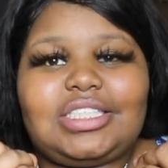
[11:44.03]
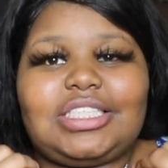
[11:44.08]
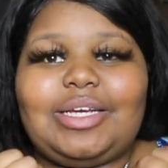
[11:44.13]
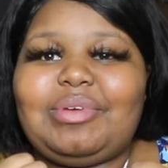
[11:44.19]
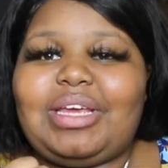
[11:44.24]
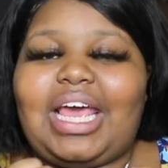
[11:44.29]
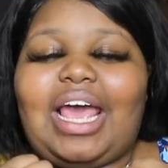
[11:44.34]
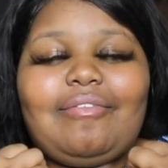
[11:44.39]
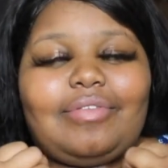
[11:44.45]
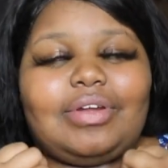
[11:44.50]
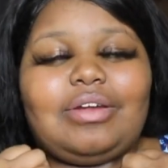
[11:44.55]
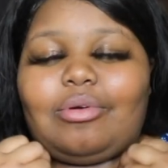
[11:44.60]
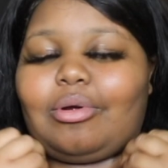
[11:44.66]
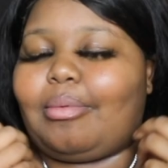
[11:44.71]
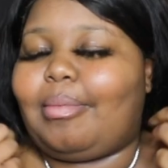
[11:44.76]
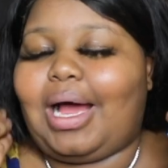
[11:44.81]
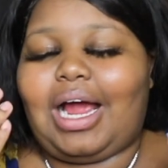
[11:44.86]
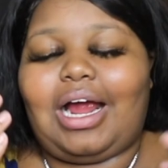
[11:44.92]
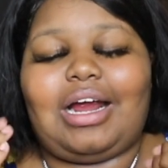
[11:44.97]
She be having to
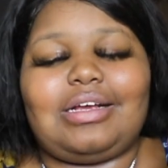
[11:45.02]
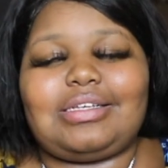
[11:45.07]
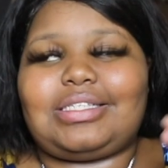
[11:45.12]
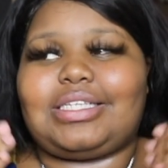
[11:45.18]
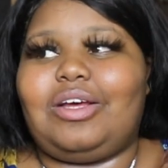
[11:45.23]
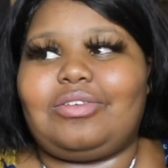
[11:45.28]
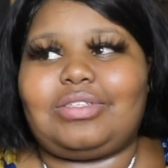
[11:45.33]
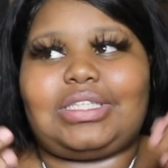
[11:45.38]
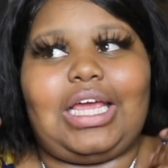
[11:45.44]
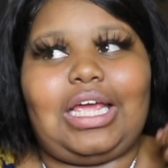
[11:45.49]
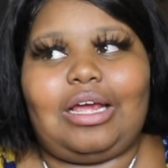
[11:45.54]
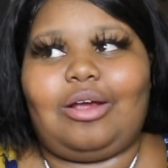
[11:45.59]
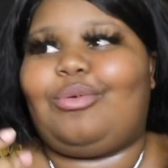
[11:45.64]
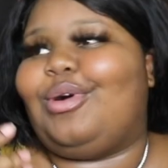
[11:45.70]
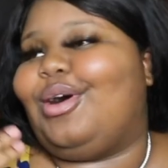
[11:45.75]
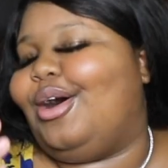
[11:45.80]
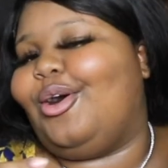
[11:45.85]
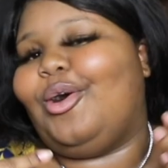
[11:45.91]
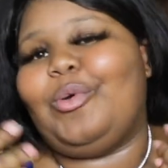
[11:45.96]
remind herself, stay in
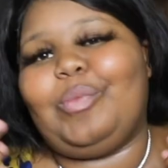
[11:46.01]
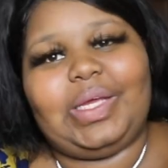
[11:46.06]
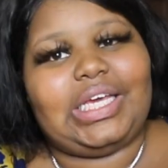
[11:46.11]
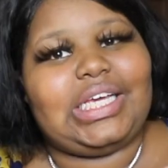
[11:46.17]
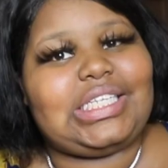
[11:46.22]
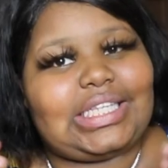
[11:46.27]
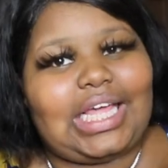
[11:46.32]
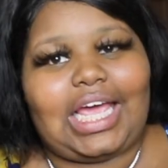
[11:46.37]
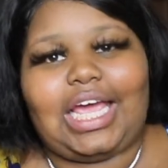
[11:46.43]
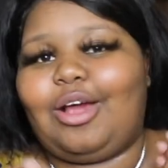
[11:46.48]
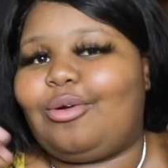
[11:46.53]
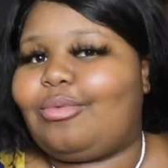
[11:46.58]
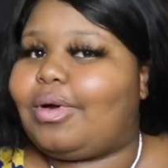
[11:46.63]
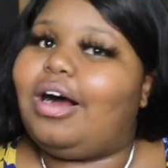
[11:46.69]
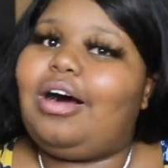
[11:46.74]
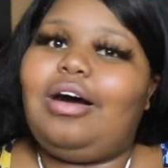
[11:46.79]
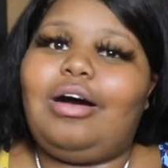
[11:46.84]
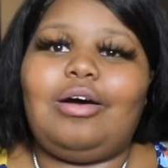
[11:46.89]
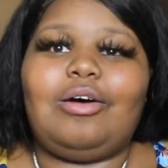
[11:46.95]
roll, bitch. Stay in
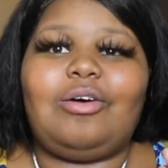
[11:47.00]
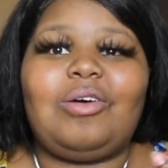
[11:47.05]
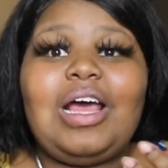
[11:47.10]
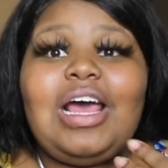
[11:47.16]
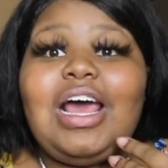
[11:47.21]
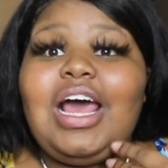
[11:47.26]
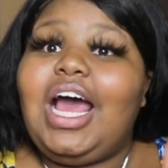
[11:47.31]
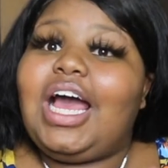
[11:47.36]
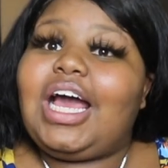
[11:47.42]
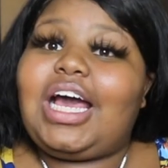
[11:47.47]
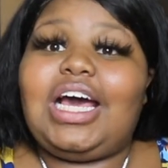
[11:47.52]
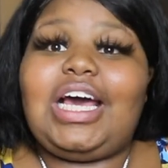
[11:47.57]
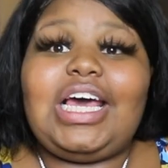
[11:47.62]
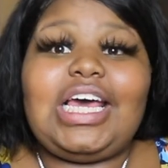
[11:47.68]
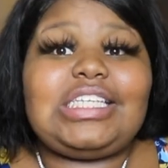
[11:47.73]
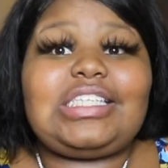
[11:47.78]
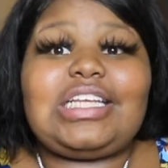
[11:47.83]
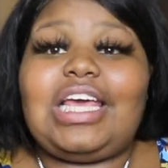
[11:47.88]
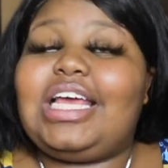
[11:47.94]
roll.
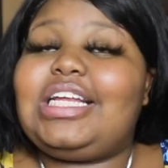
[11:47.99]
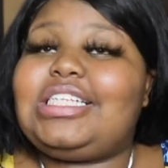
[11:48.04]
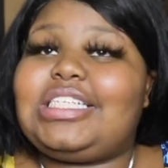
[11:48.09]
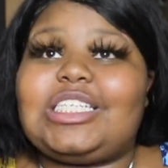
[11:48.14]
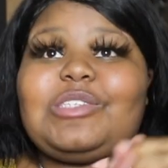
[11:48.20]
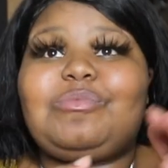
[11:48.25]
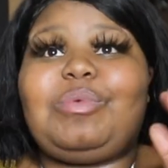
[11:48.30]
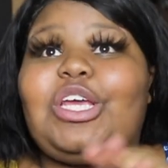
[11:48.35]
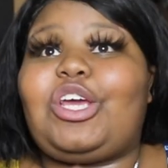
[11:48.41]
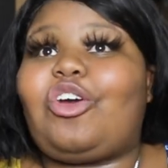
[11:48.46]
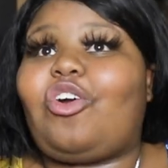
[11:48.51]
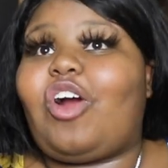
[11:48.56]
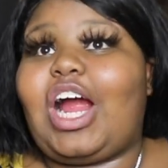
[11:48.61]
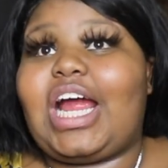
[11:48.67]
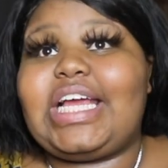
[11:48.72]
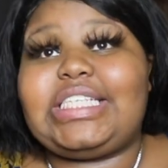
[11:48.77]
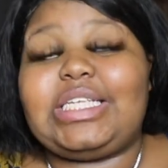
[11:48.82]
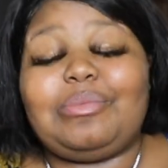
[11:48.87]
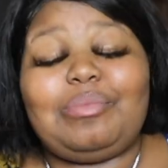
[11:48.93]
Because it just be
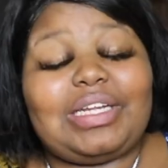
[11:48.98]
crazy.